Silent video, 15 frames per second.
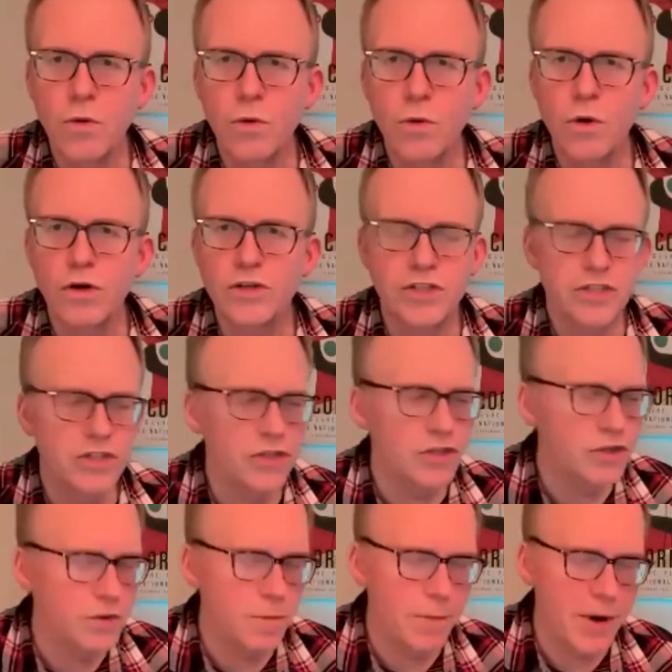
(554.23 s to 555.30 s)
What to
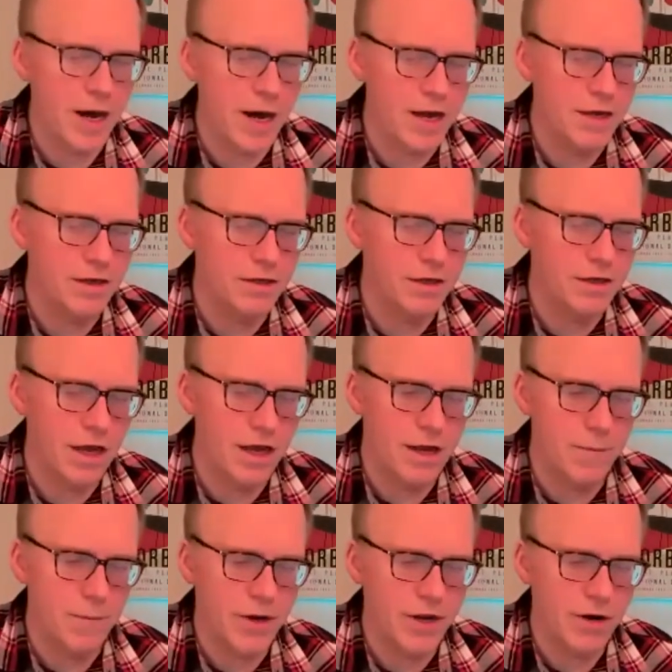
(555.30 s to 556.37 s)
Do by
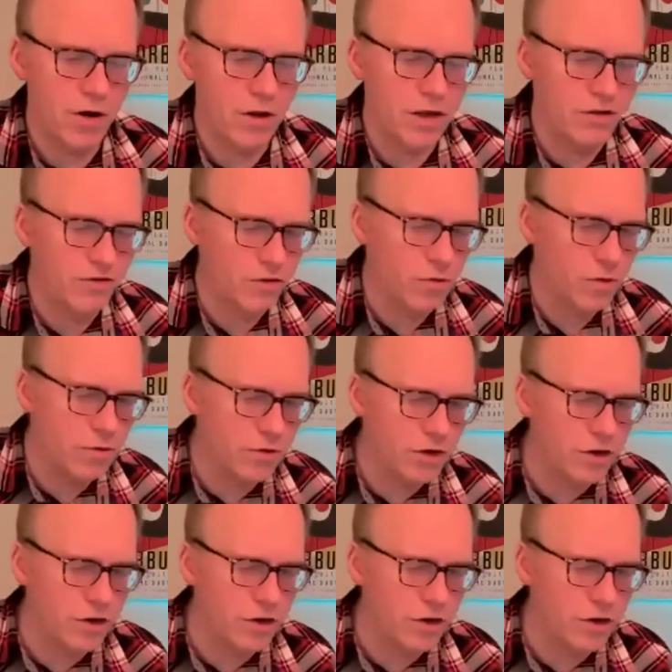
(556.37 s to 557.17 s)
Buddy Holly. So what I'm